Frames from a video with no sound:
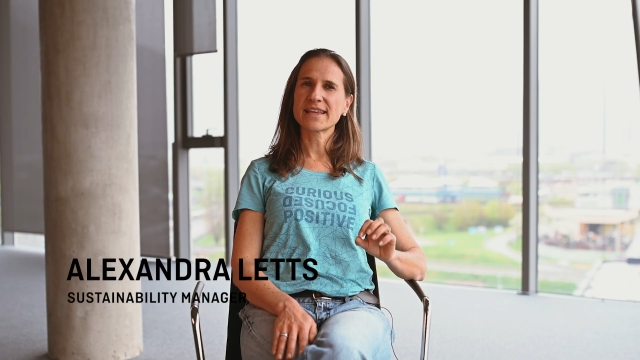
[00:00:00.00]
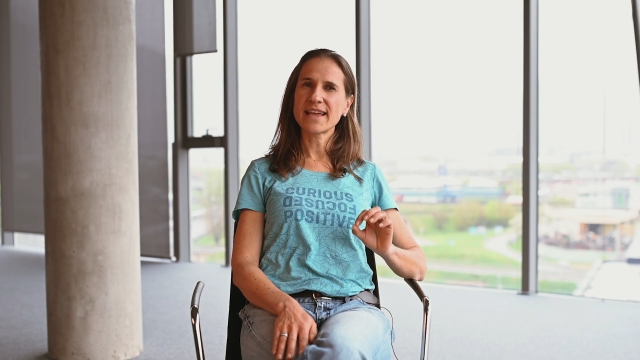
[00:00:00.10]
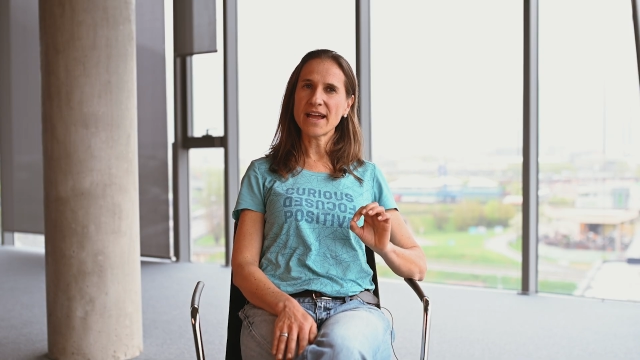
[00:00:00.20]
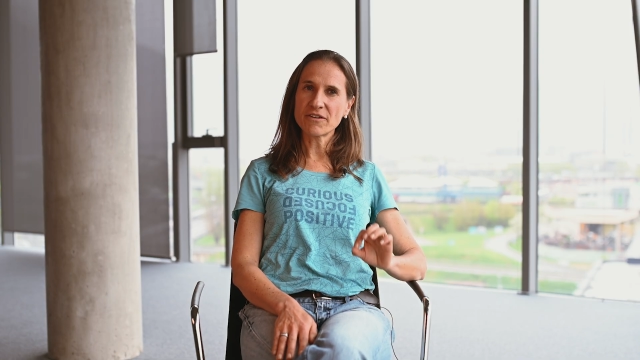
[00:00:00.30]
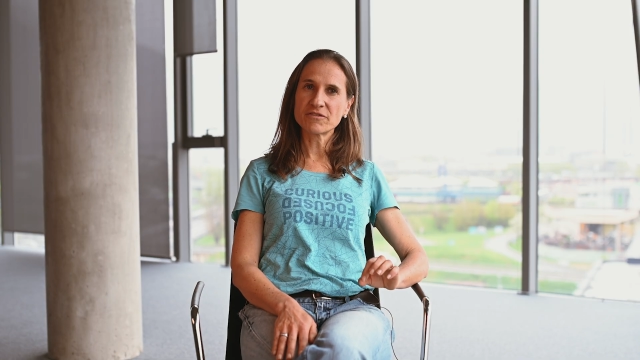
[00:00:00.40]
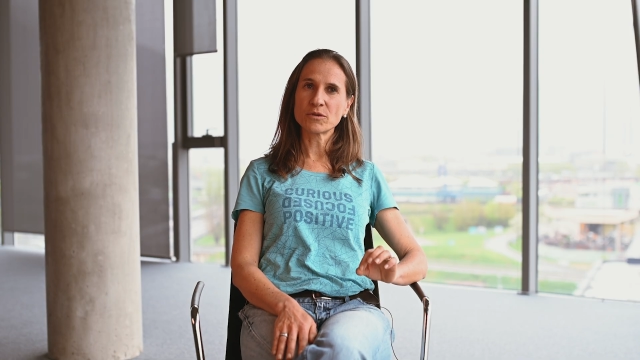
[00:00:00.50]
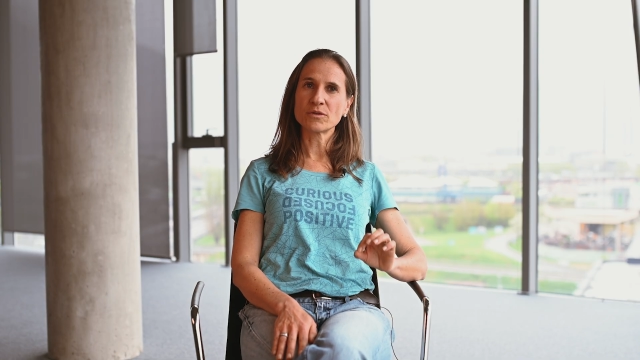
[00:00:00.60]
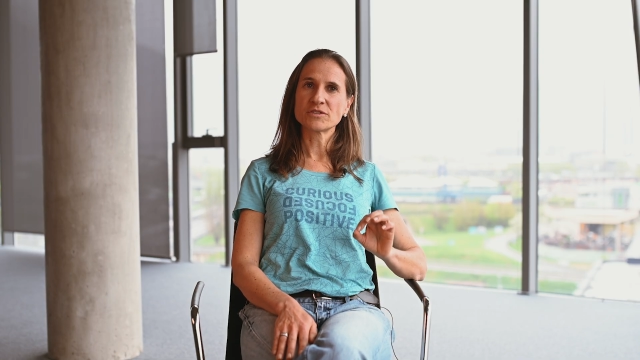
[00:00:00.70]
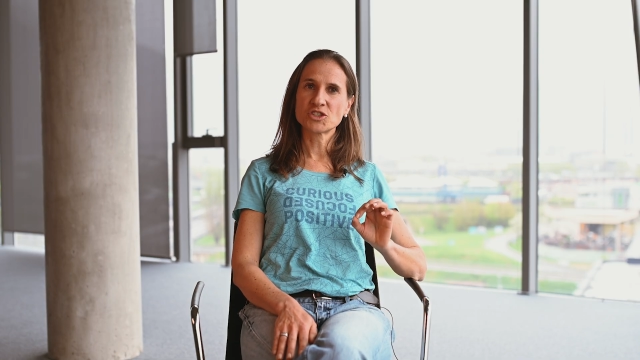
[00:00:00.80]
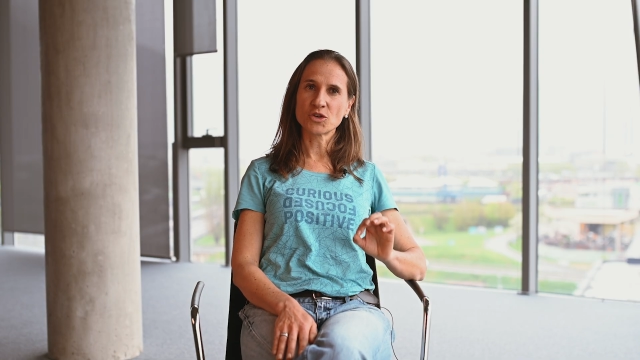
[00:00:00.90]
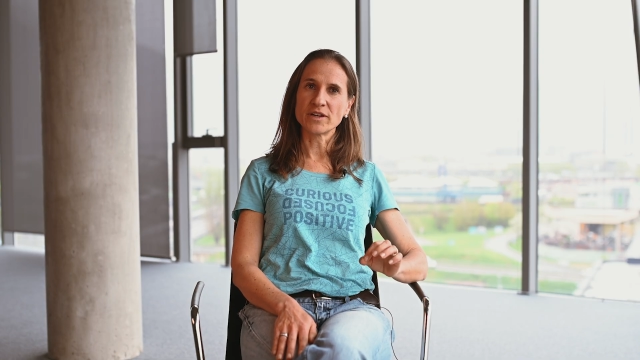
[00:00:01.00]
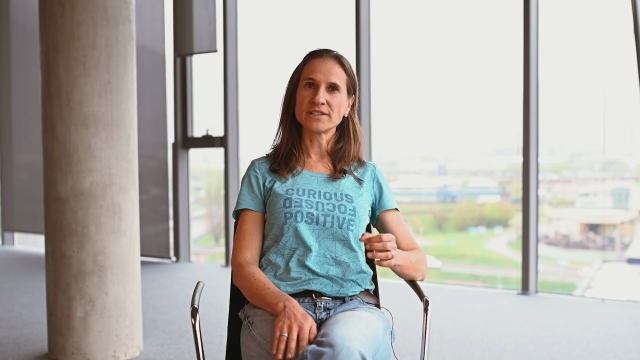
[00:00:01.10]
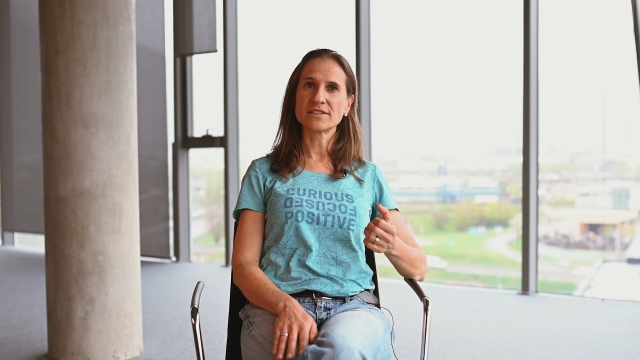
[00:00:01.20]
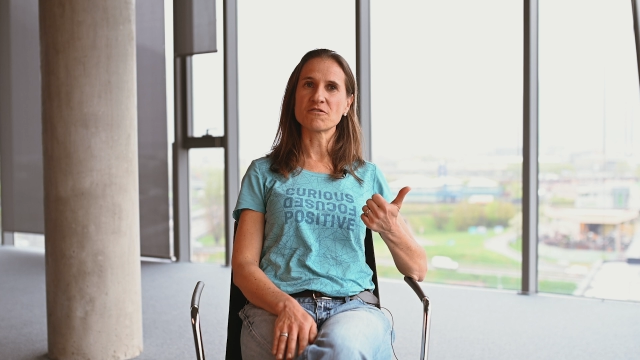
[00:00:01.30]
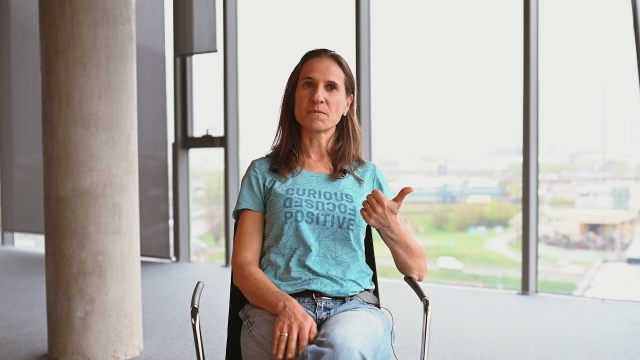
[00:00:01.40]
careful
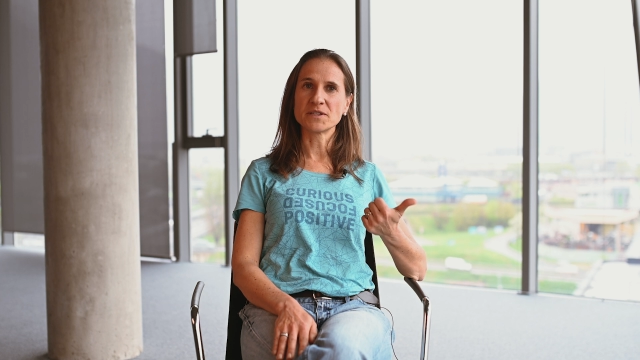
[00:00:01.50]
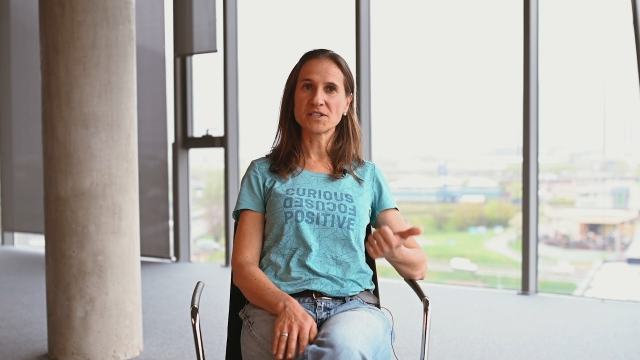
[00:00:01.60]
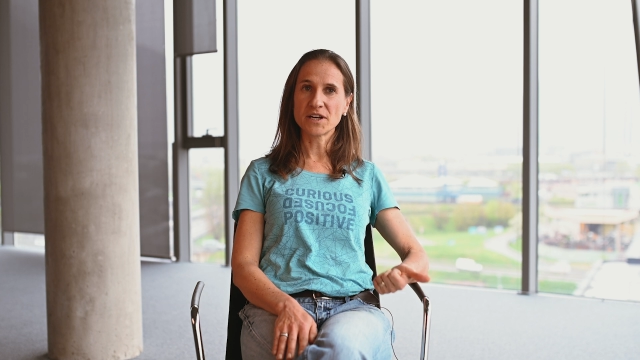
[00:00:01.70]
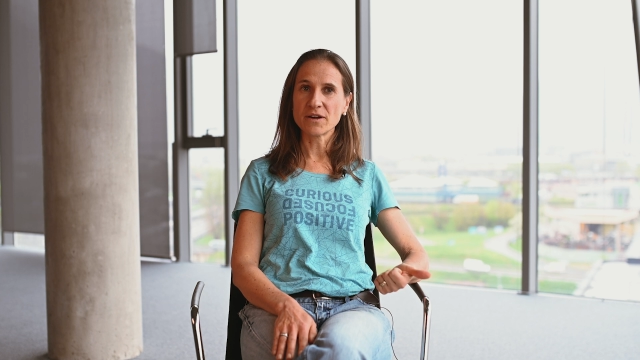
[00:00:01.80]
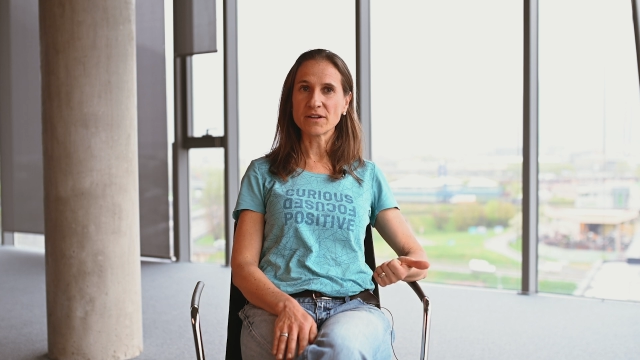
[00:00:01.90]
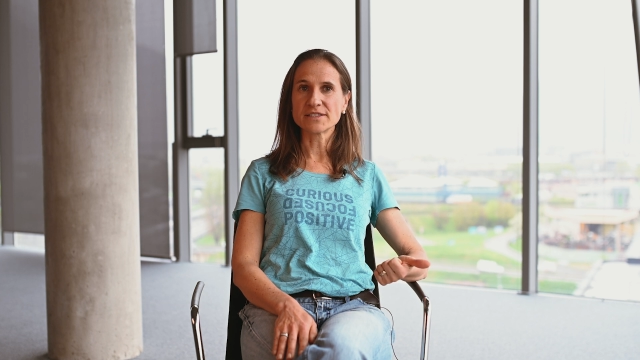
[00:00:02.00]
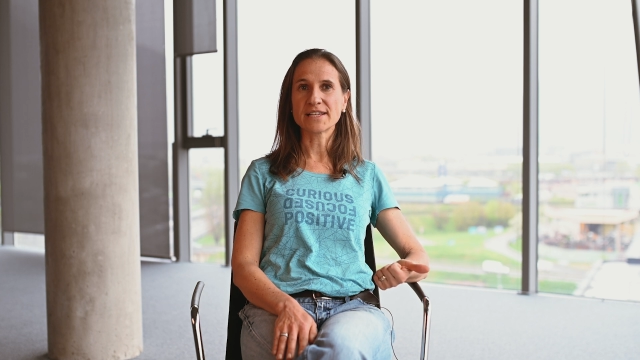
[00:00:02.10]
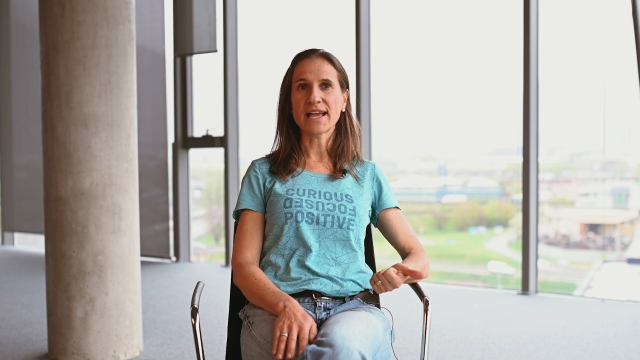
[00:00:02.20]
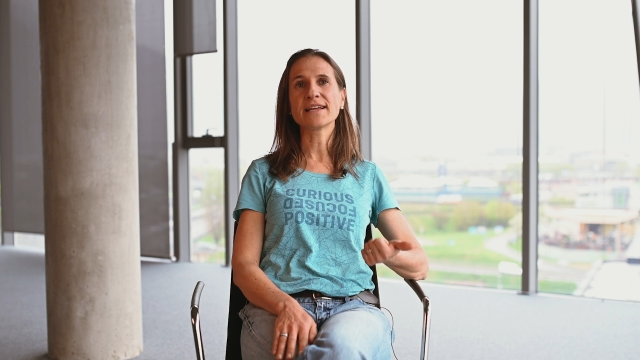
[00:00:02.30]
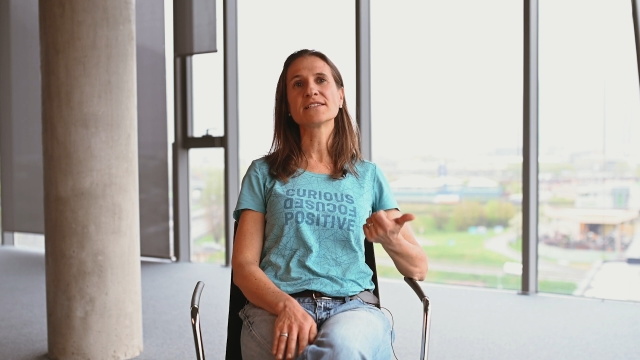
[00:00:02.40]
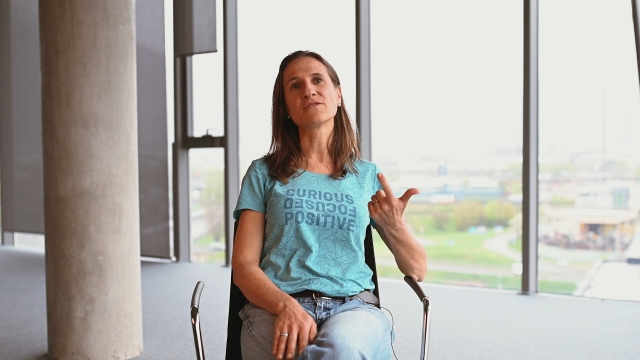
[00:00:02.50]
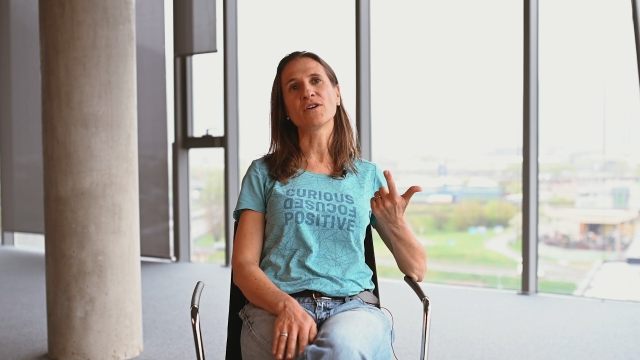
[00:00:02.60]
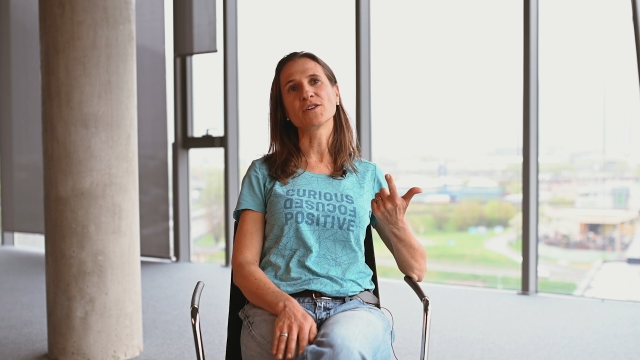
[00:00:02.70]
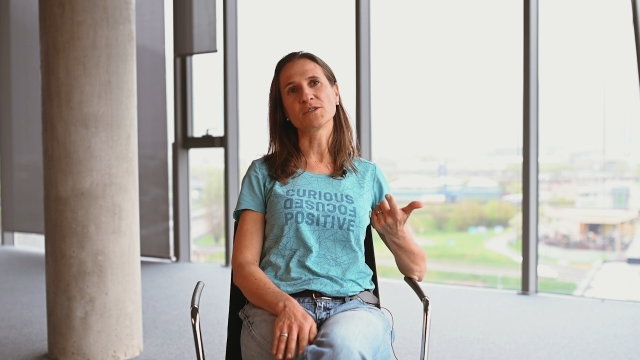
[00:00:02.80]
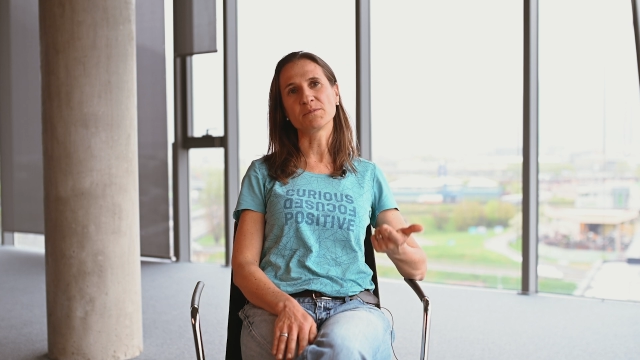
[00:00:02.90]
choice of materials and of
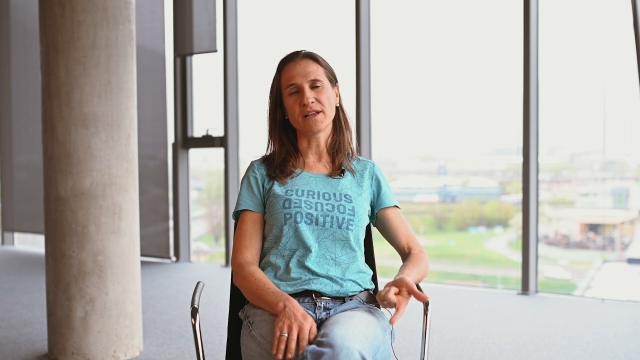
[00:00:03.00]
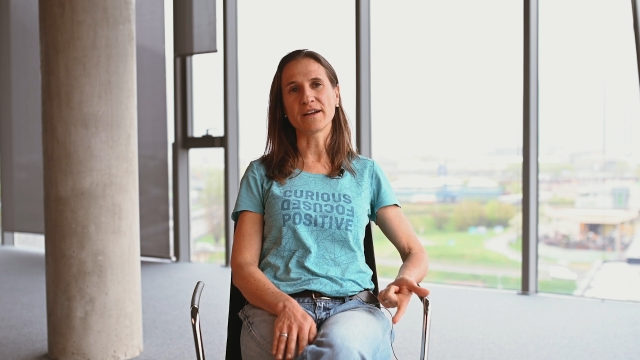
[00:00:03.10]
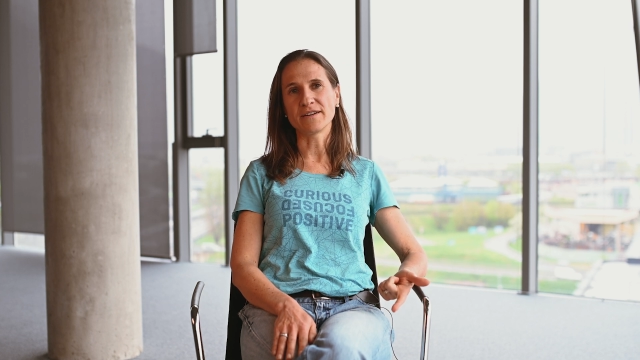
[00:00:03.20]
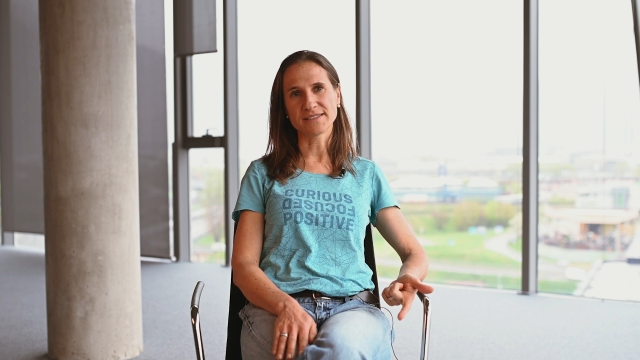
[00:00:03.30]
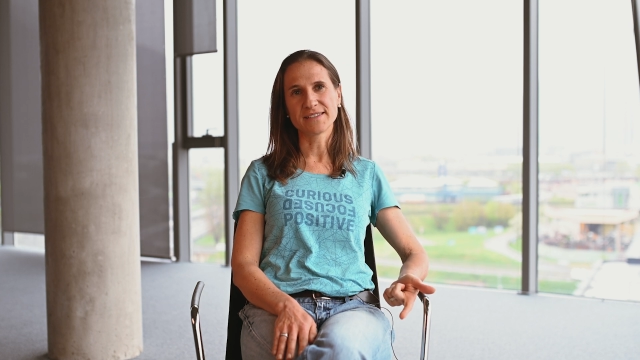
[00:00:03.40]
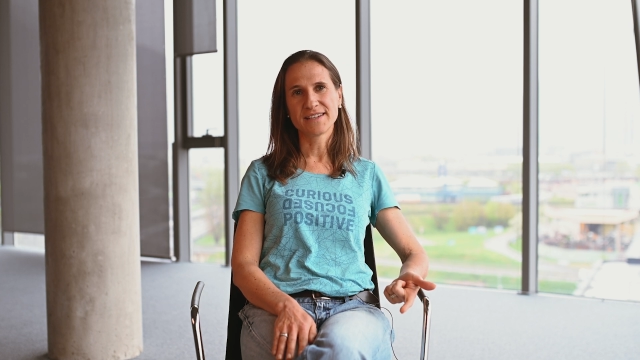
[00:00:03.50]
our suppliers,